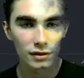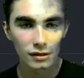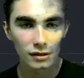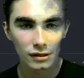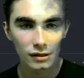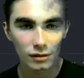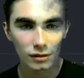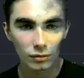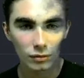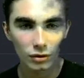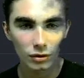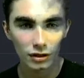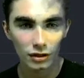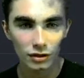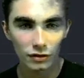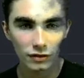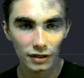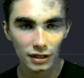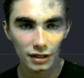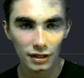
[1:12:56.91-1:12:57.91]
Well, let's
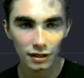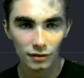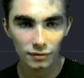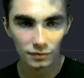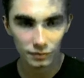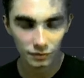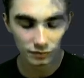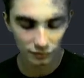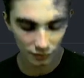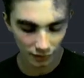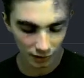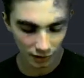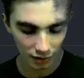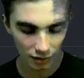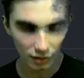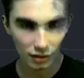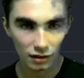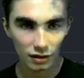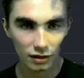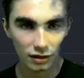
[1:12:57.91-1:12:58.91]
find out.
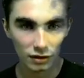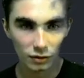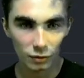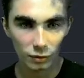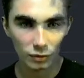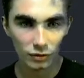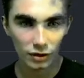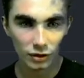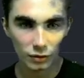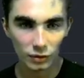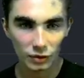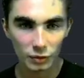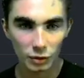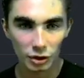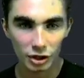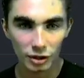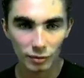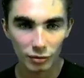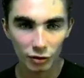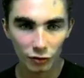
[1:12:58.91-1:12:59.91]
This was working
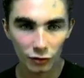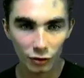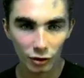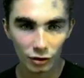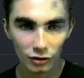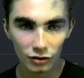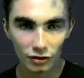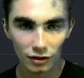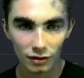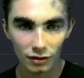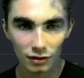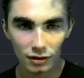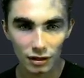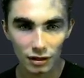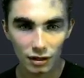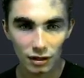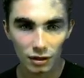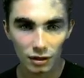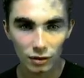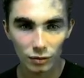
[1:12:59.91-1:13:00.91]
before, so
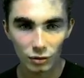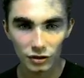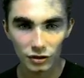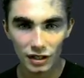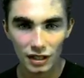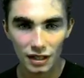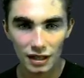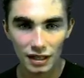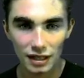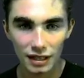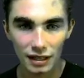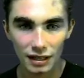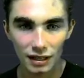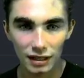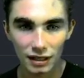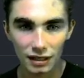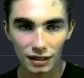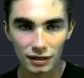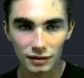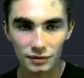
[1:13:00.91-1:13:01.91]
we'll say that